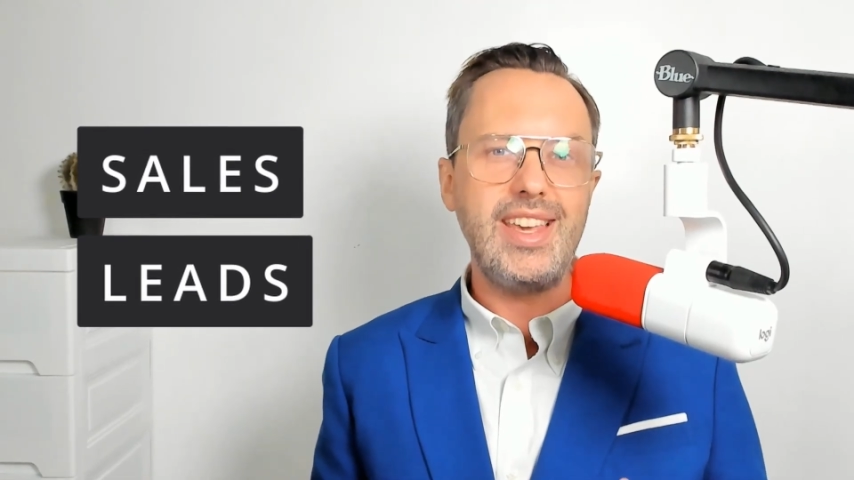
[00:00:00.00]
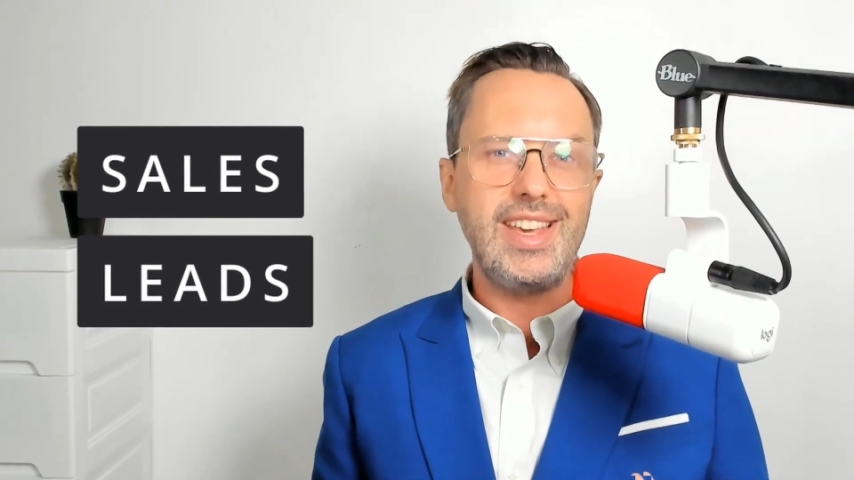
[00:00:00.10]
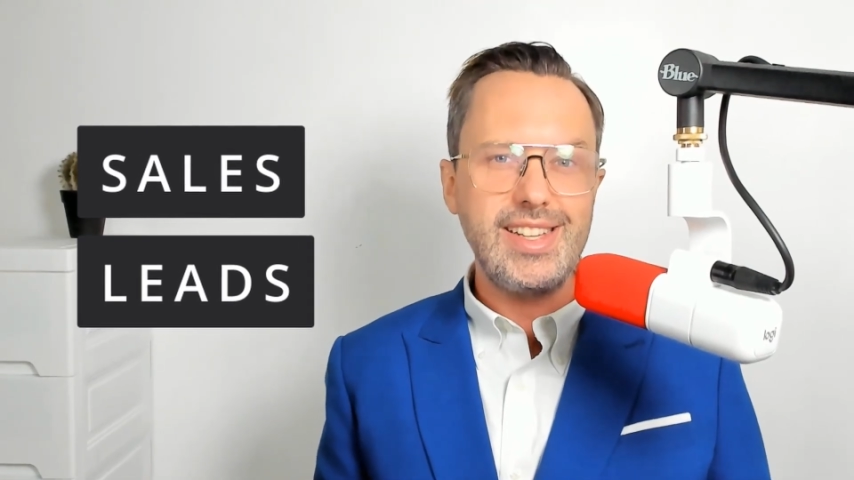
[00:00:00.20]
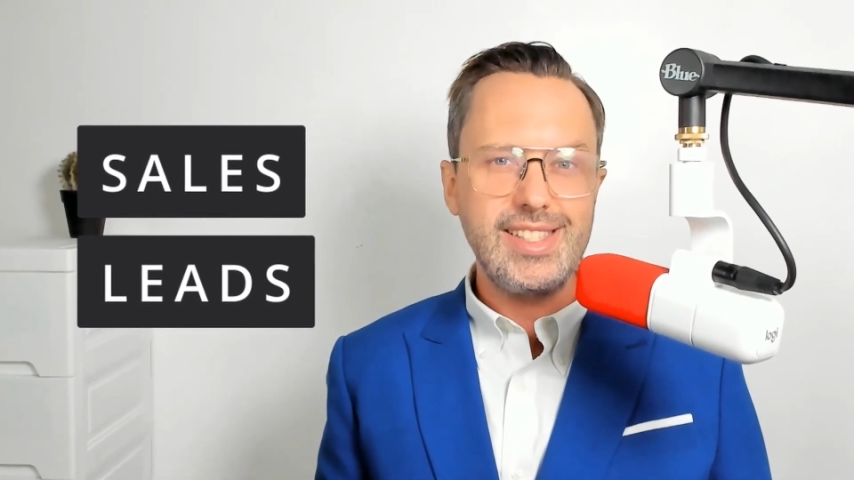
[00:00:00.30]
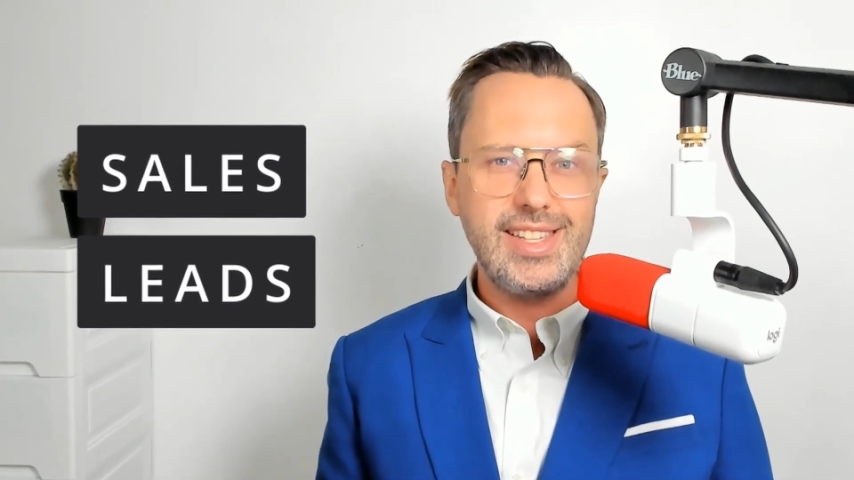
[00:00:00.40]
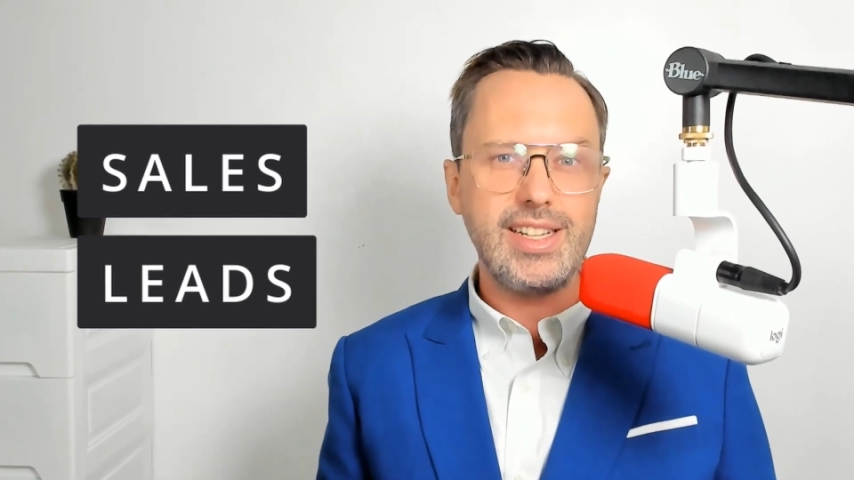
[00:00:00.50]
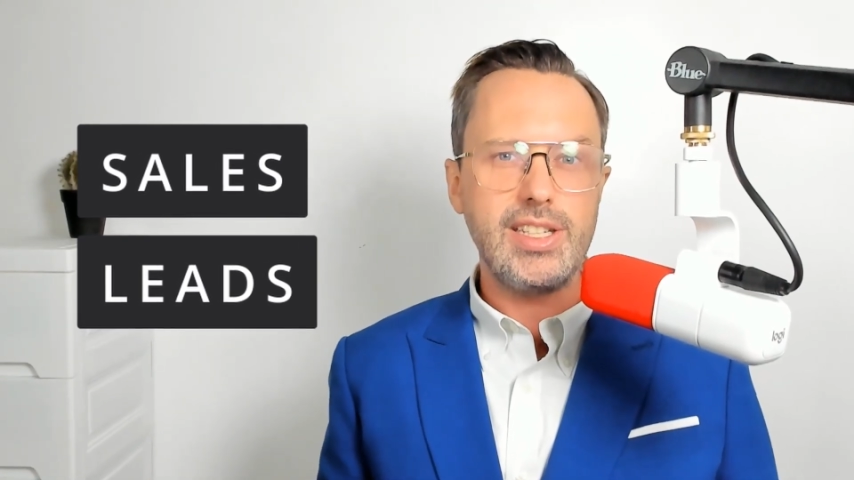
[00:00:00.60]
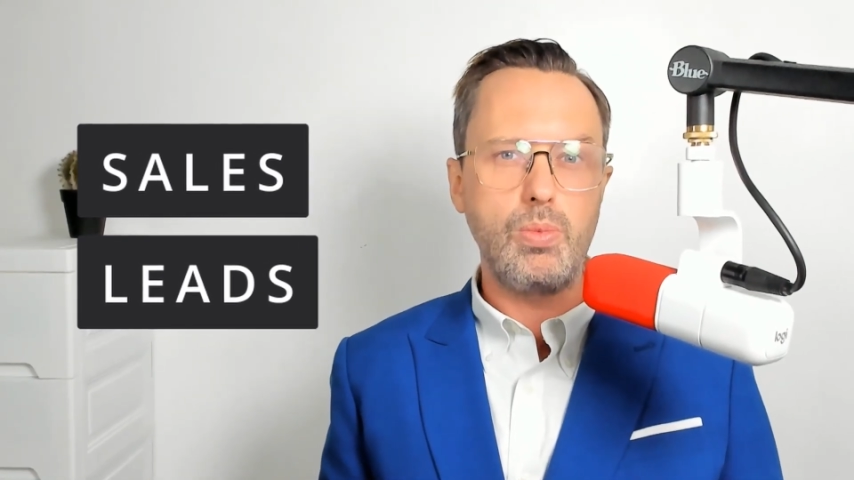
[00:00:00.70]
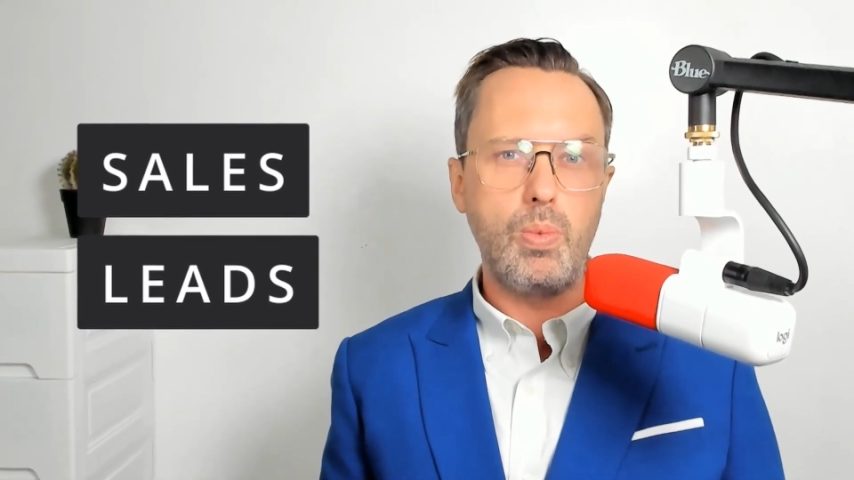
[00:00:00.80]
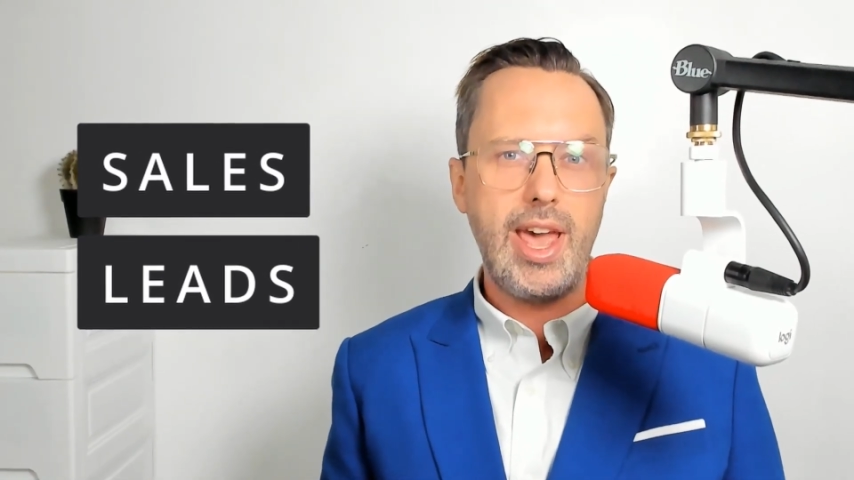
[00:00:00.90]

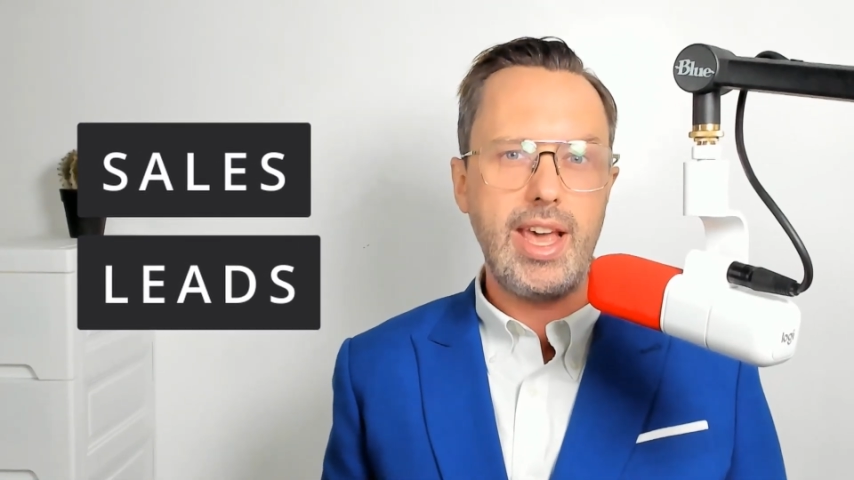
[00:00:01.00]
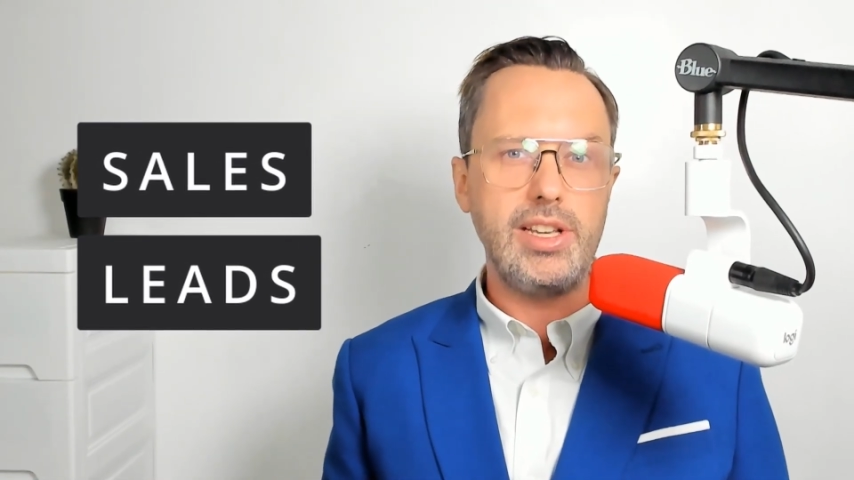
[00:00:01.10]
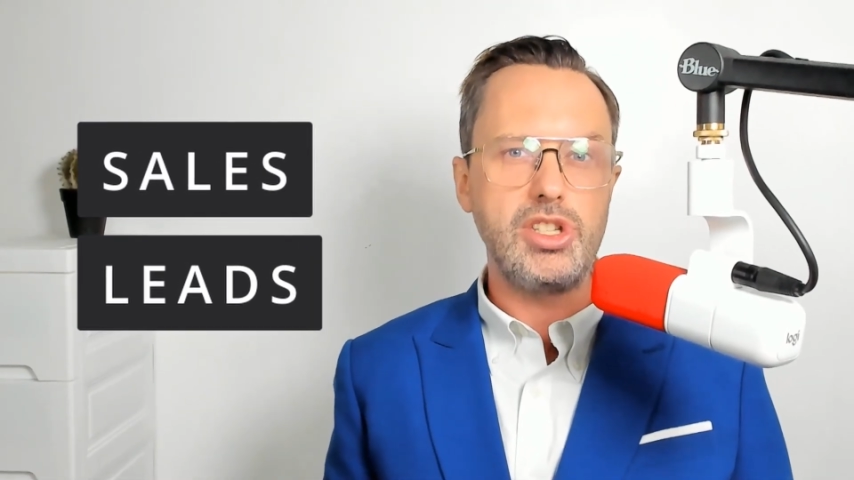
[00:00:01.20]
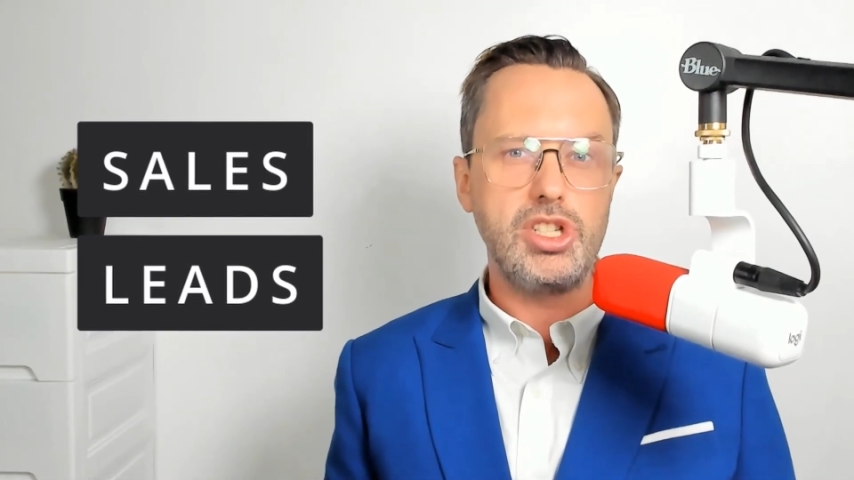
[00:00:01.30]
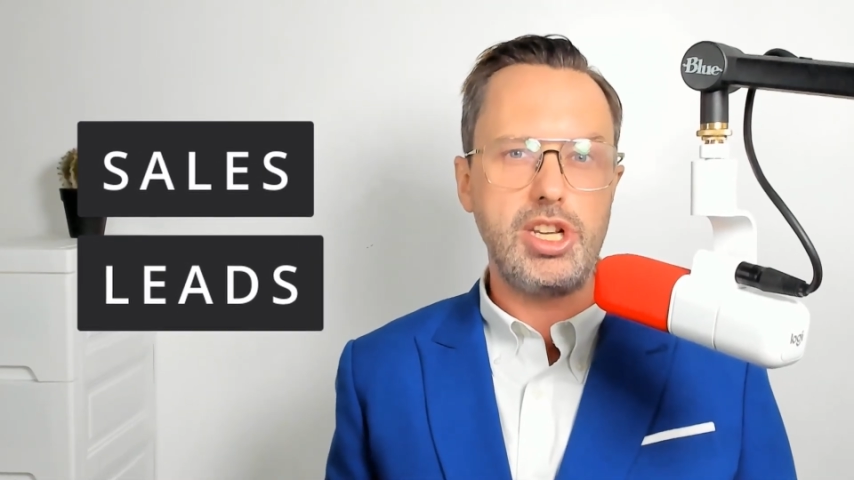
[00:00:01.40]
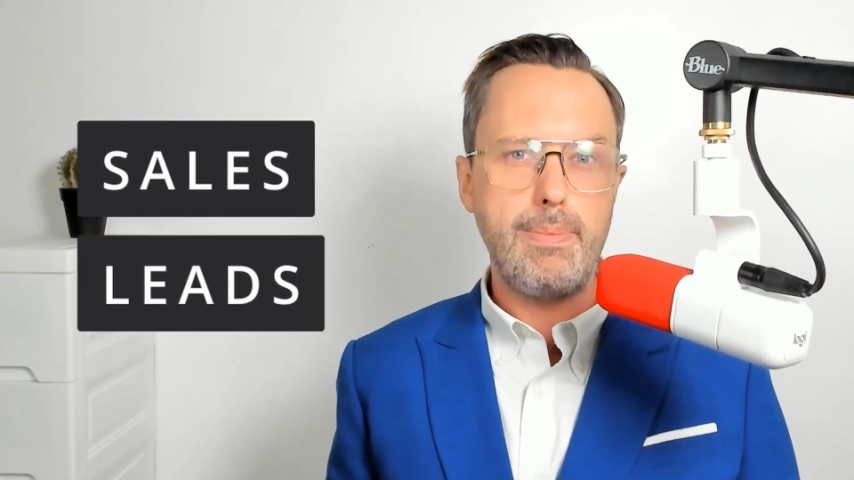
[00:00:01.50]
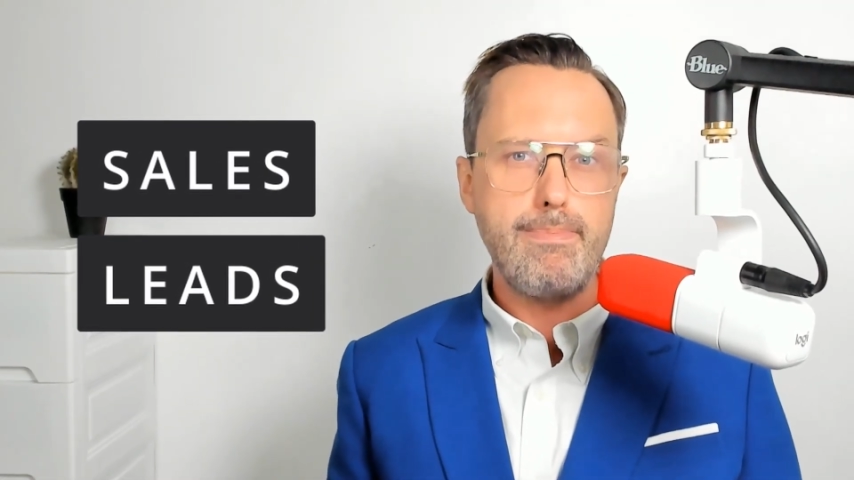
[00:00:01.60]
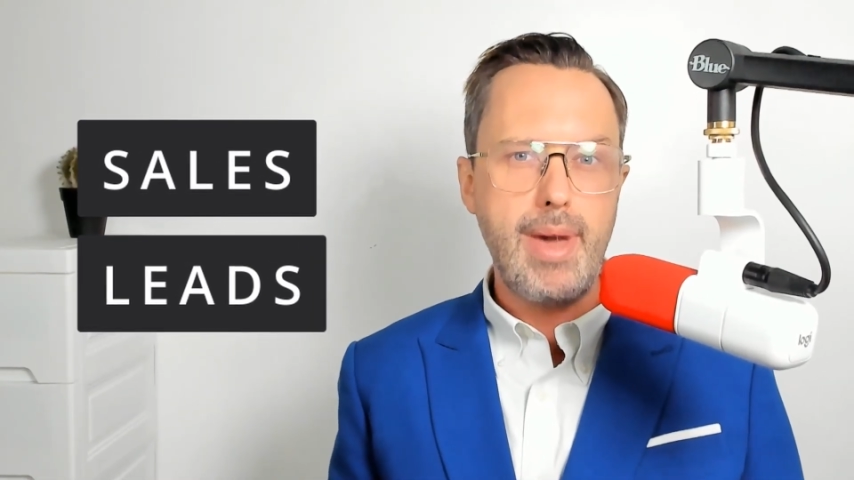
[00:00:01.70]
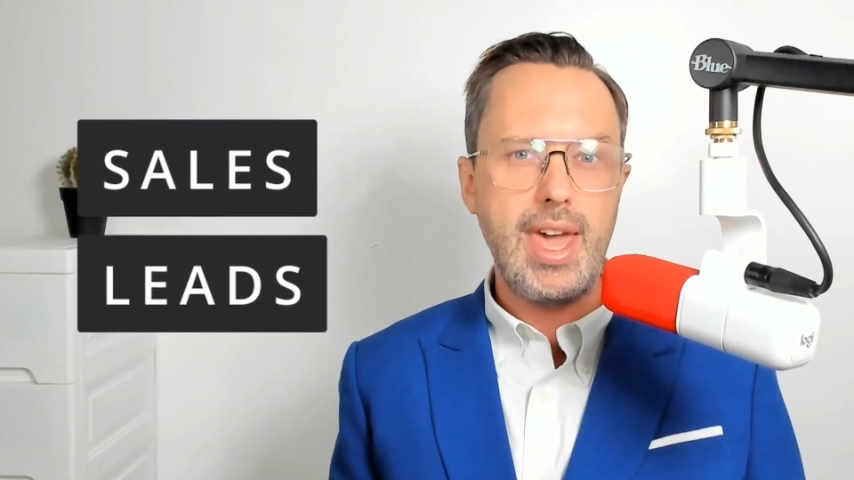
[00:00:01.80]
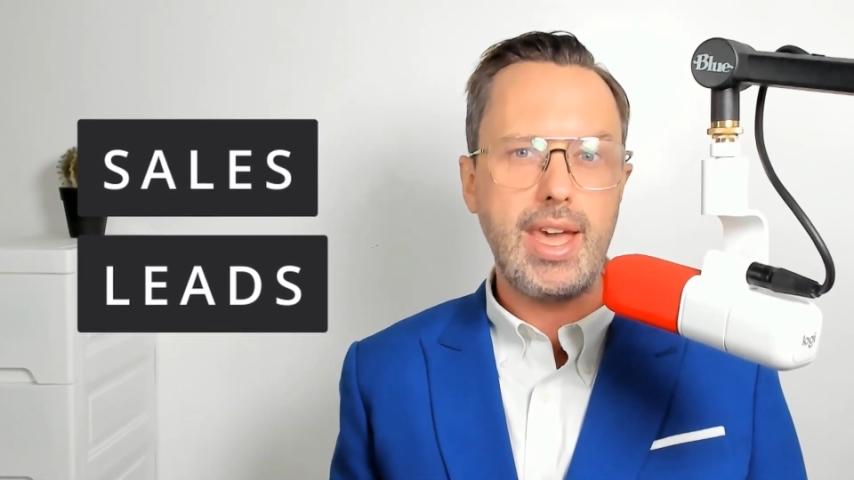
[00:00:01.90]
easiest ways to
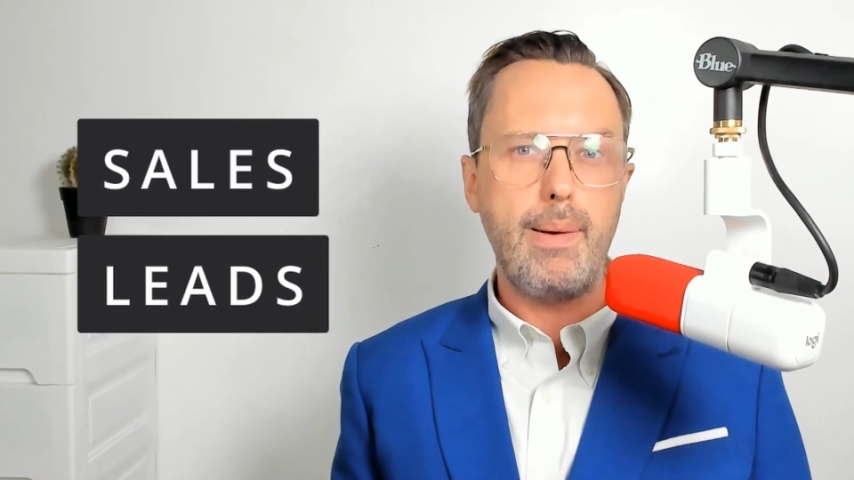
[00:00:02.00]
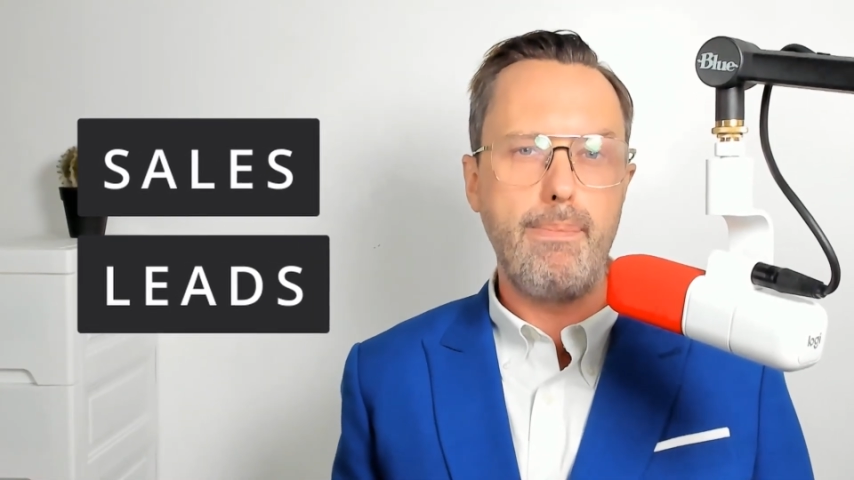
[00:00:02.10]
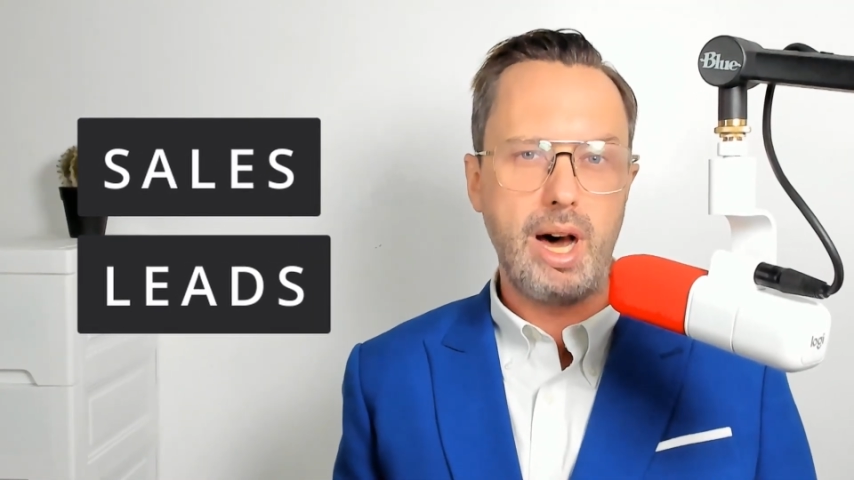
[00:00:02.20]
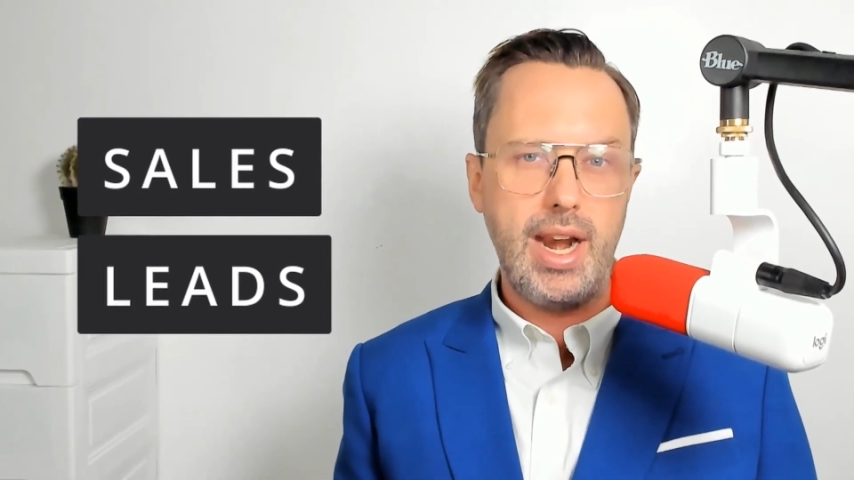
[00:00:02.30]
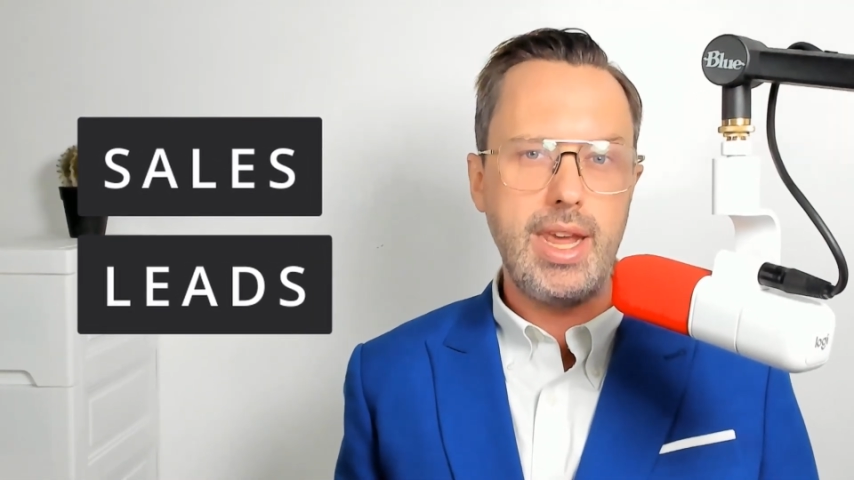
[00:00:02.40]
make money